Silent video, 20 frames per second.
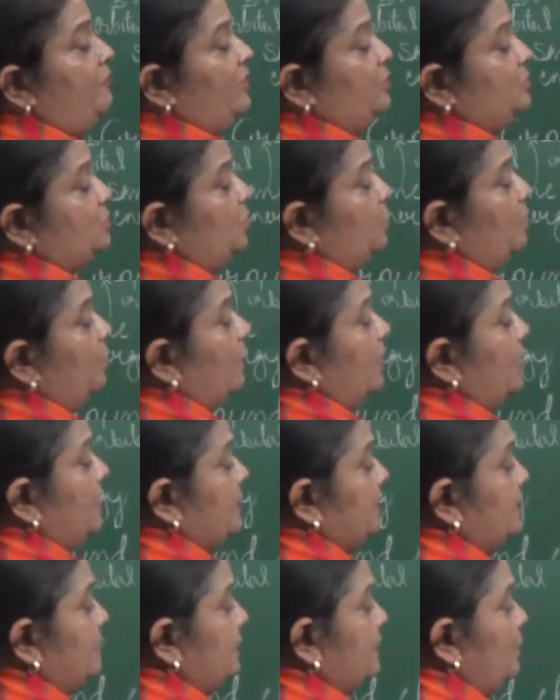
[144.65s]
So
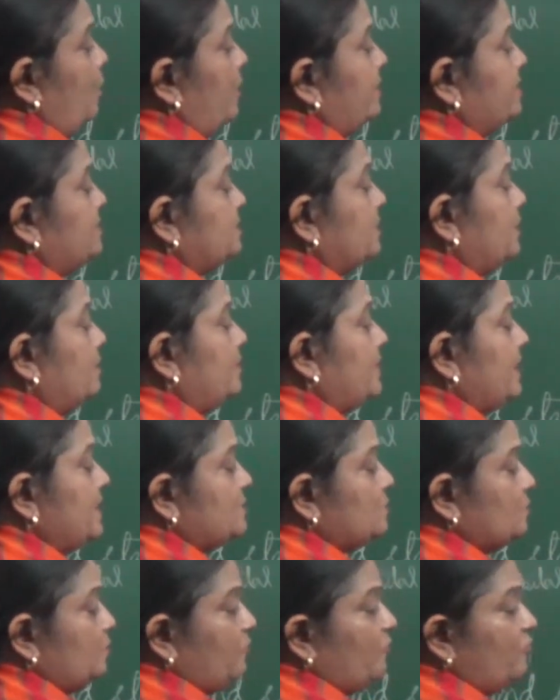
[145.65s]
here original
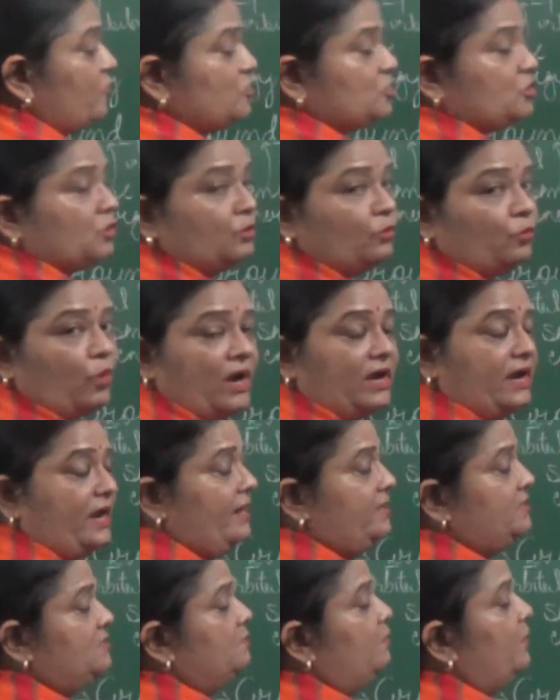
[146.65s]
place was
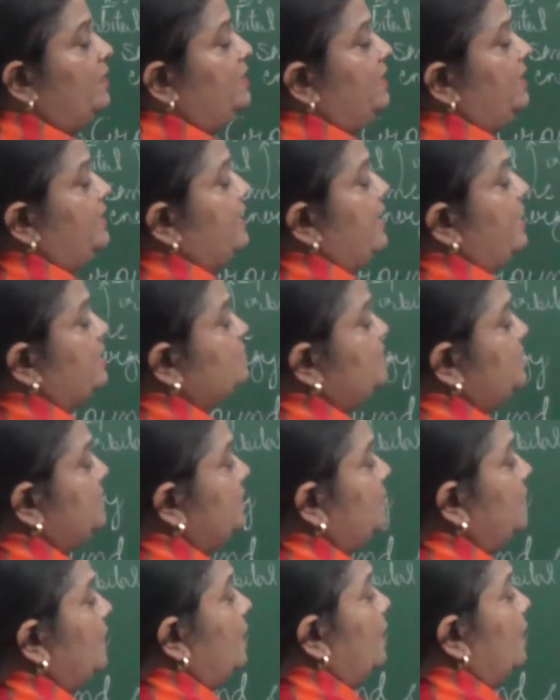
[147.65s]
1s, but it has been